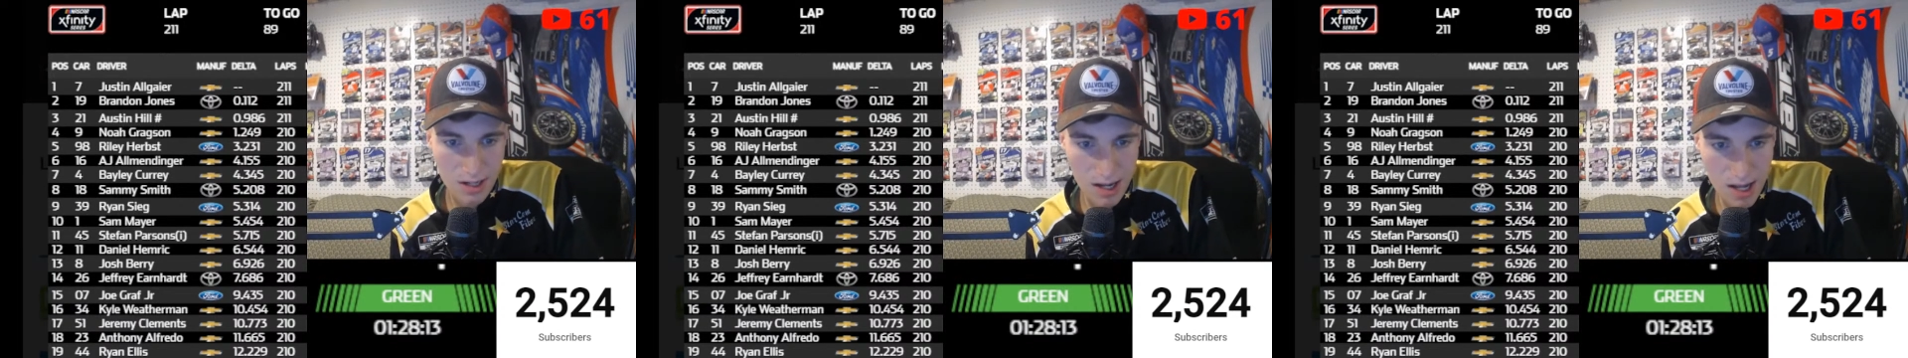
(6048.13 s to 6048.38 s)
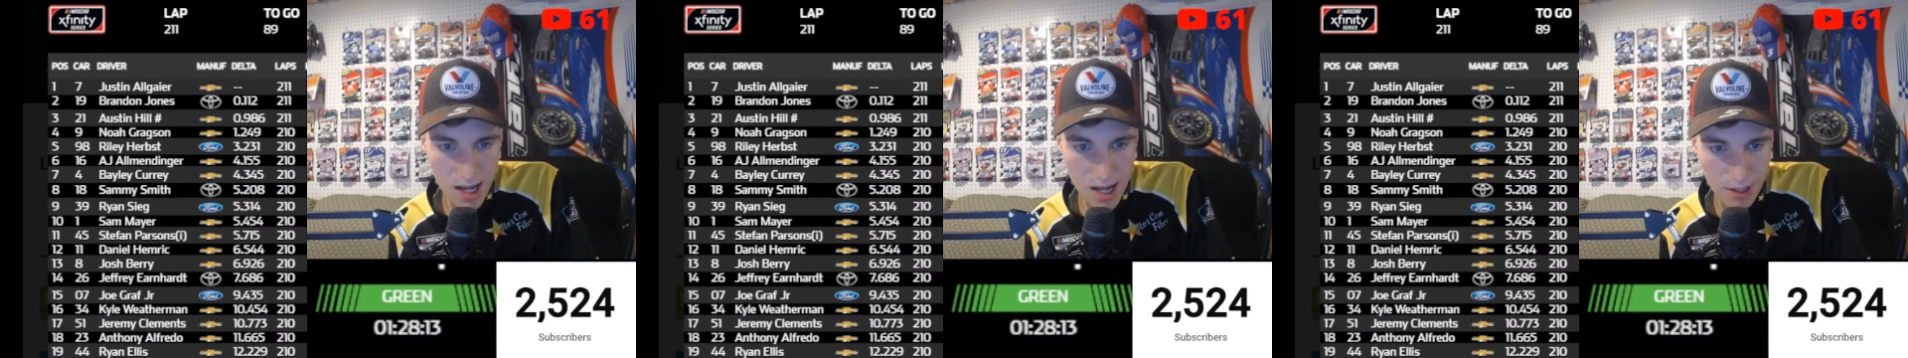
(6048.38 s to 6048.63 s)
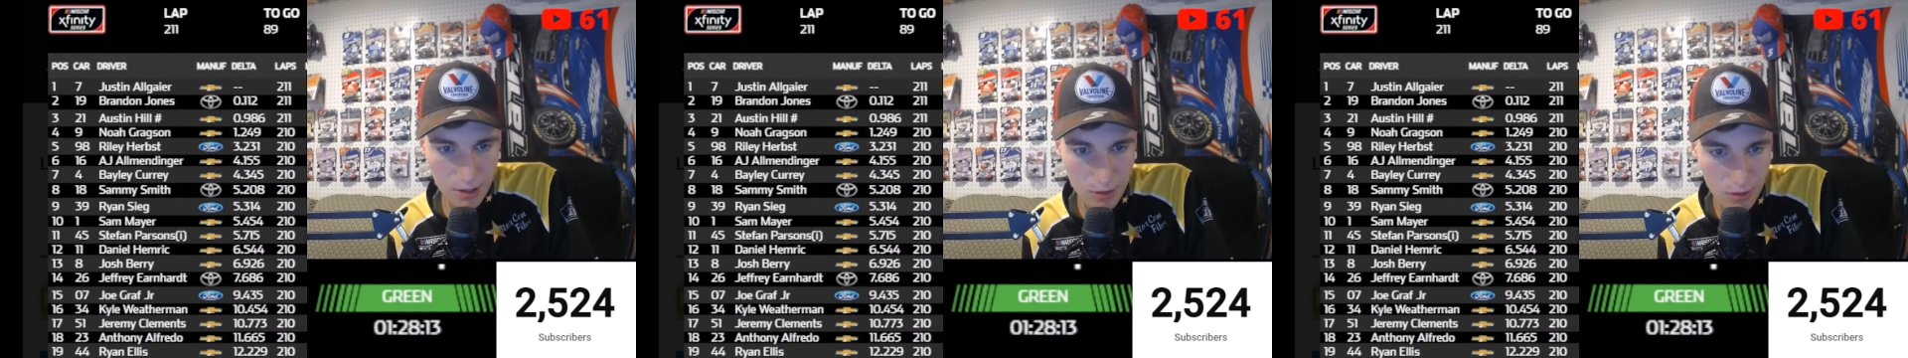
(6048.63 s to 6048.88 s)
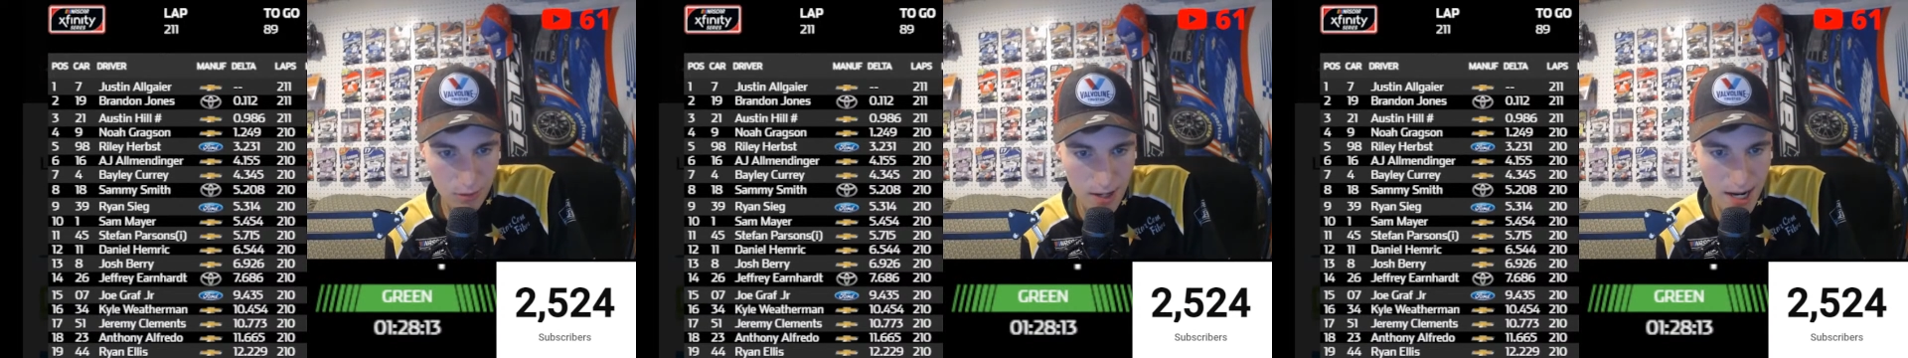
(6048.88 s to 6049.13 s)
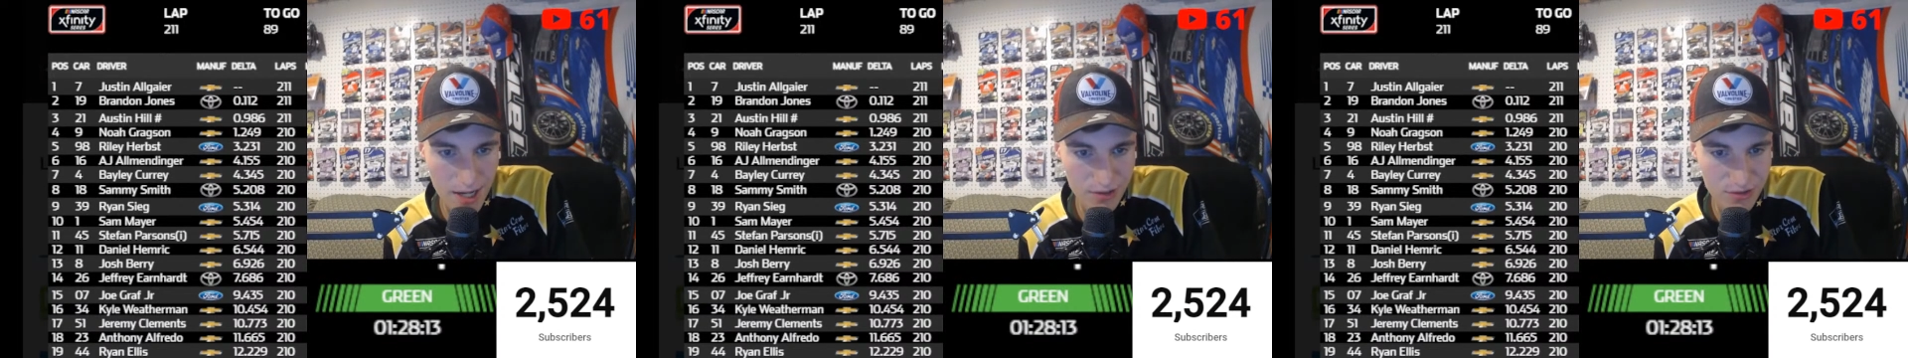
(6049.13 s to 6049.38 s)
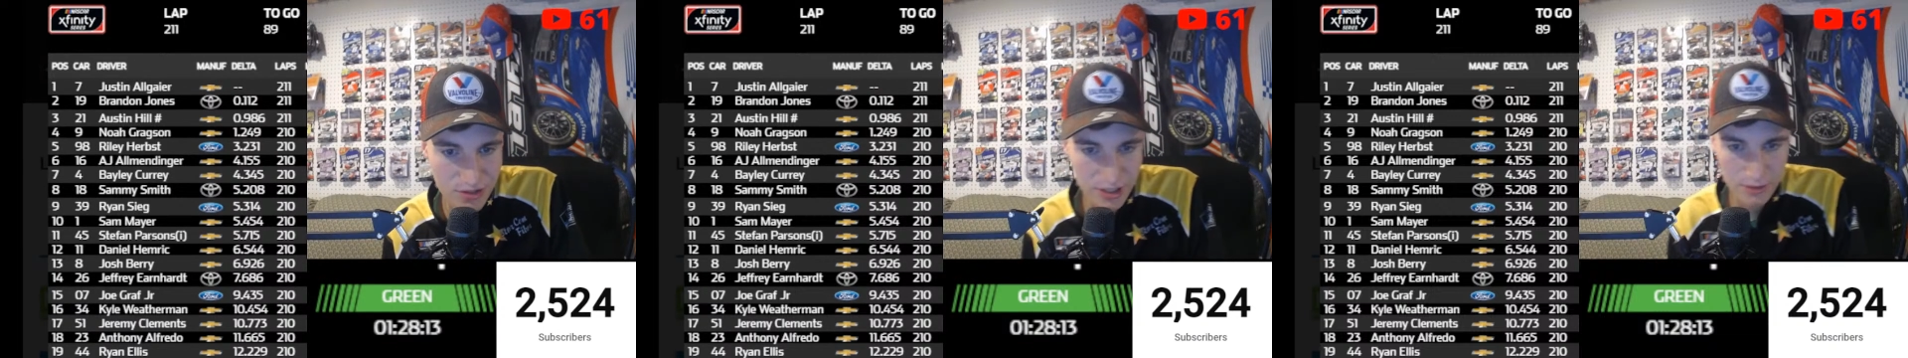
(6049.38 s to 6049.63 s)
on Ryan
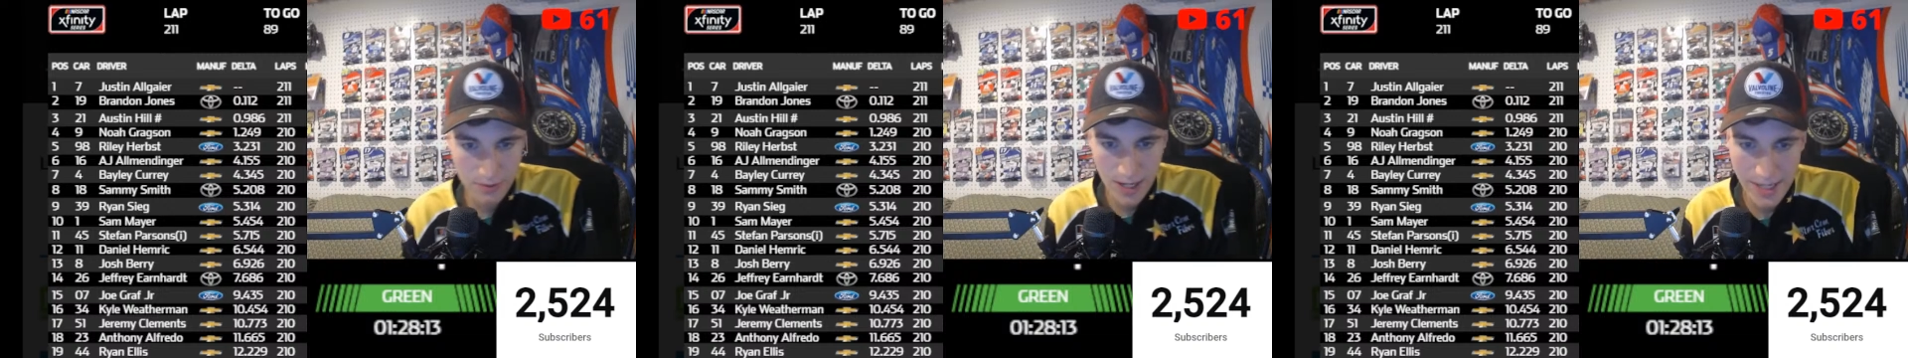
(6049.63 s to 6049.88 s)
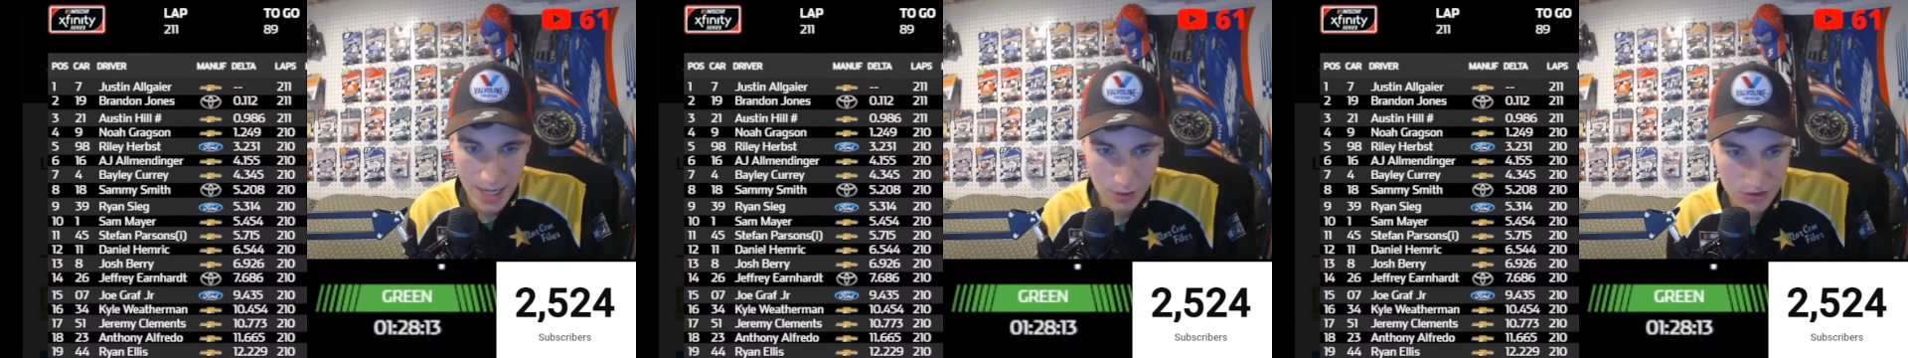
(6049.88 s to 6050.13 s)
Sieg right now.